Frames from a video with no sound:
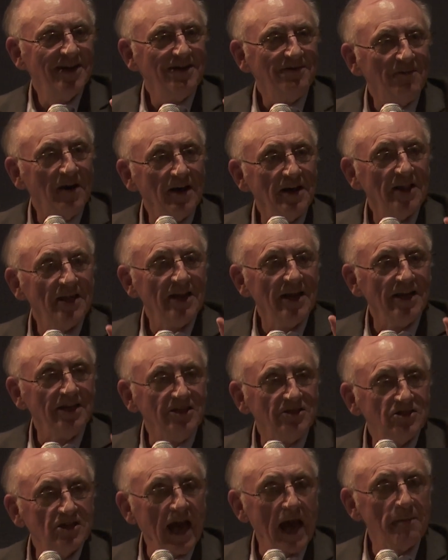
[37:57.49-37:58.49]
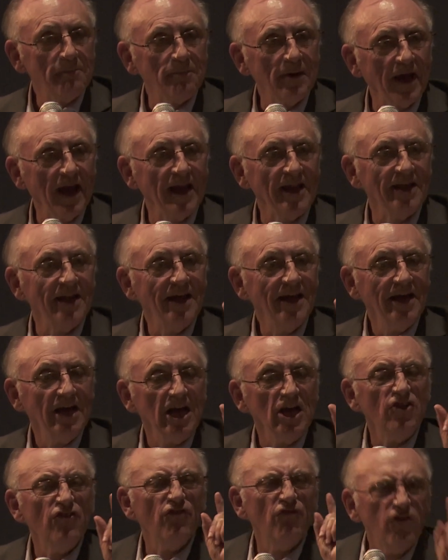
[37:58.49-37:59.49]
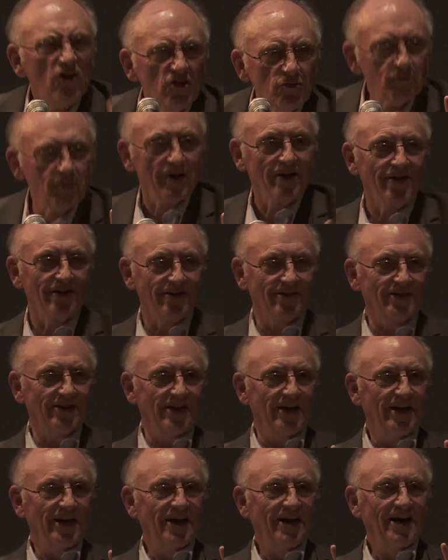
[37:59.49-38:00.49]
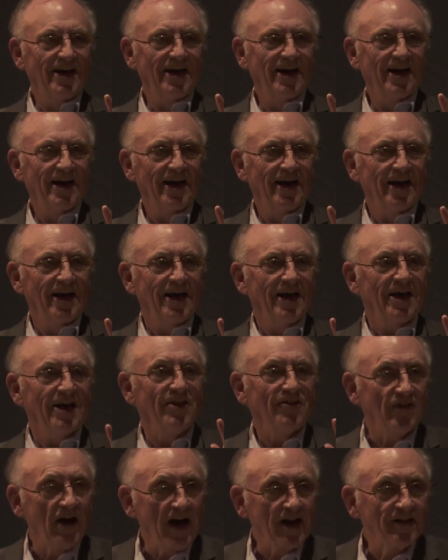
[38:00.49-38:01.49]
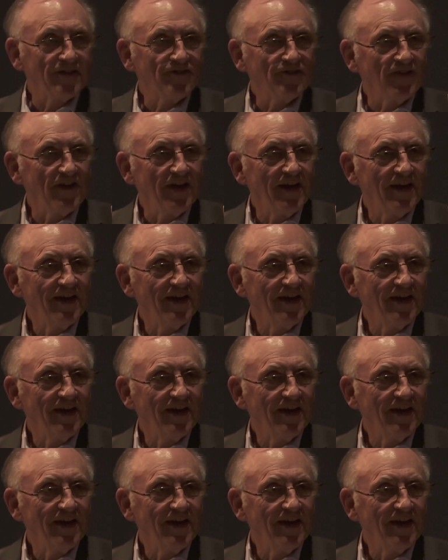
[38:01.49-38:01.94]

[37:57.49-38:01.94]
right, in his campaign, his first priority is honesty.